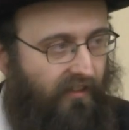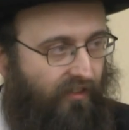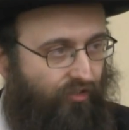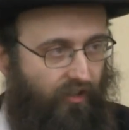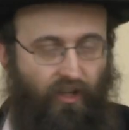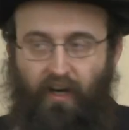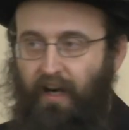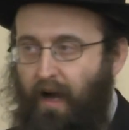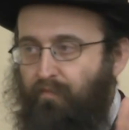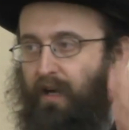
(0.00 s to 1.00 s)
Shulchan Aruch.
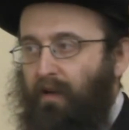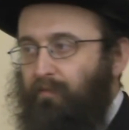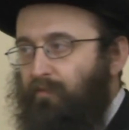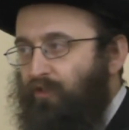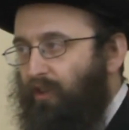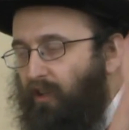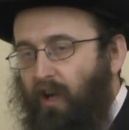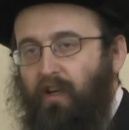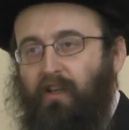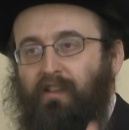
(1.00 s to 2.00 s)
Rambam, Shulchan
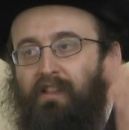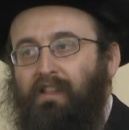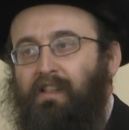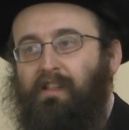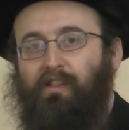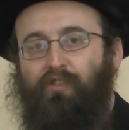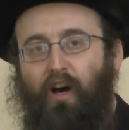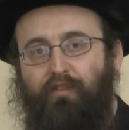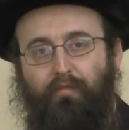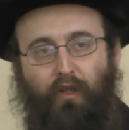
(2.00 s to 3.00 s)
Aruch,
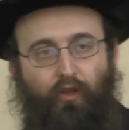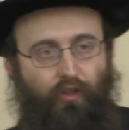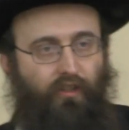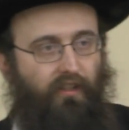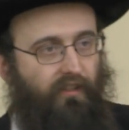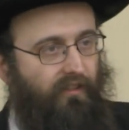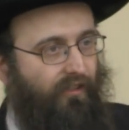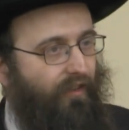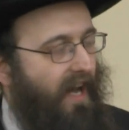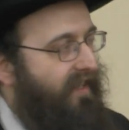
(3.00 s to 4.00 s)
Davar Meguna,
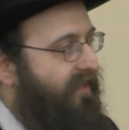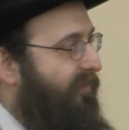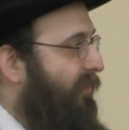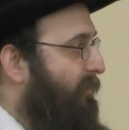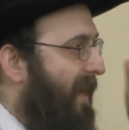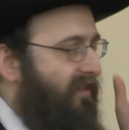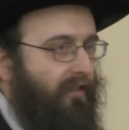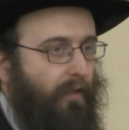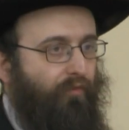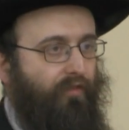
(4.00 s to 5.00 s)
Dvar Isser, Maisa
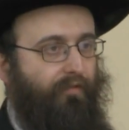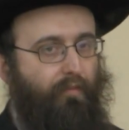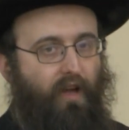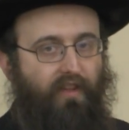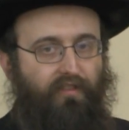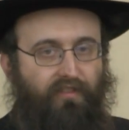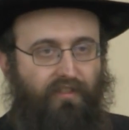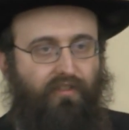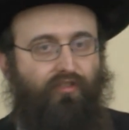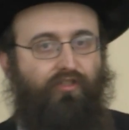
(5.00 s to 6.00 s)
Tipshim, for brothers and
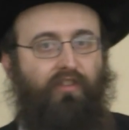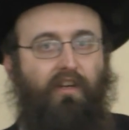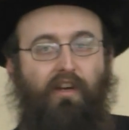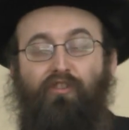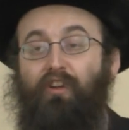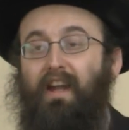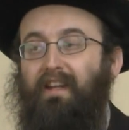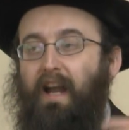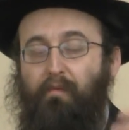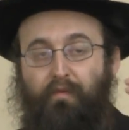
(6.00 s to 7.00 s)
sisters,
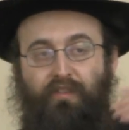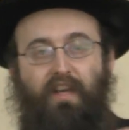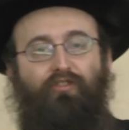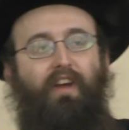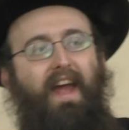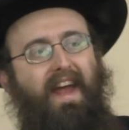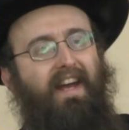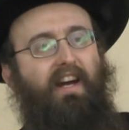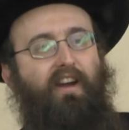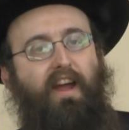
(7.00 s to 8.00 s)
the Rambam says,
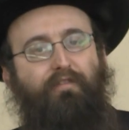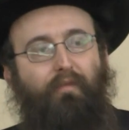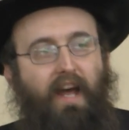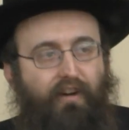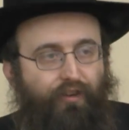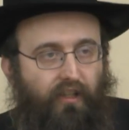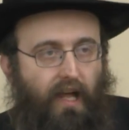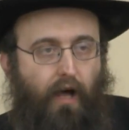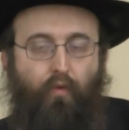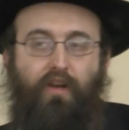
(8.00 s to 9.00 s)
She'ein krevim le'erva
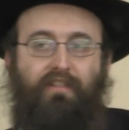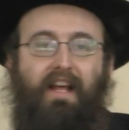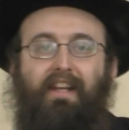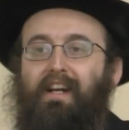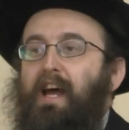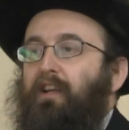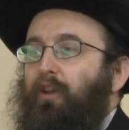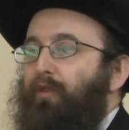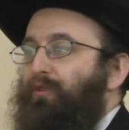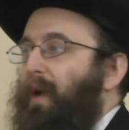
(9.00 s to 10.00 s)
klal. One is not allowed to get
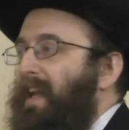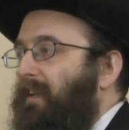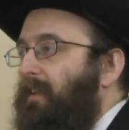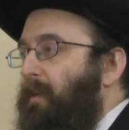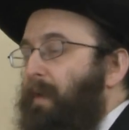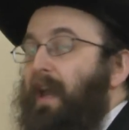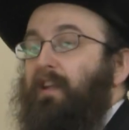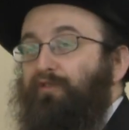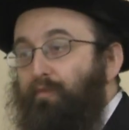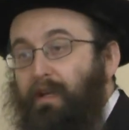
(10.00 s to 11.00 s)
close to anybody
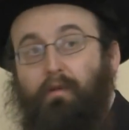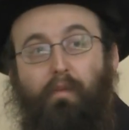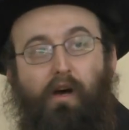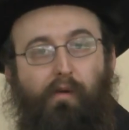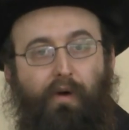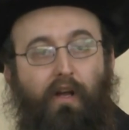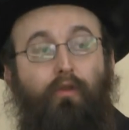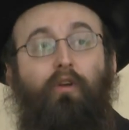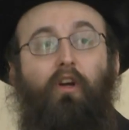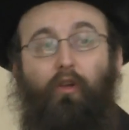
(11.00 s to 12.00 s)
that's forbidden upon
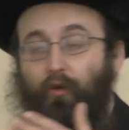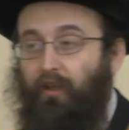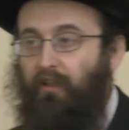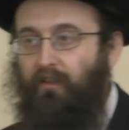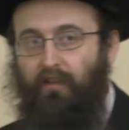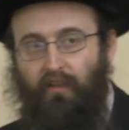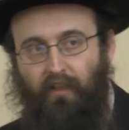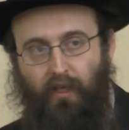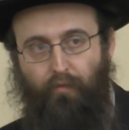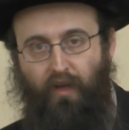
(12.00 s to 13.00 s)
you, including
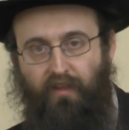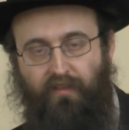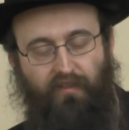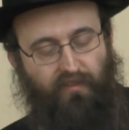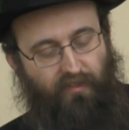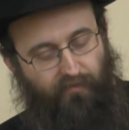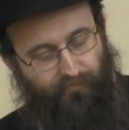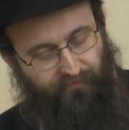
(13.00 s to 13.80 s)
a brother and a sister.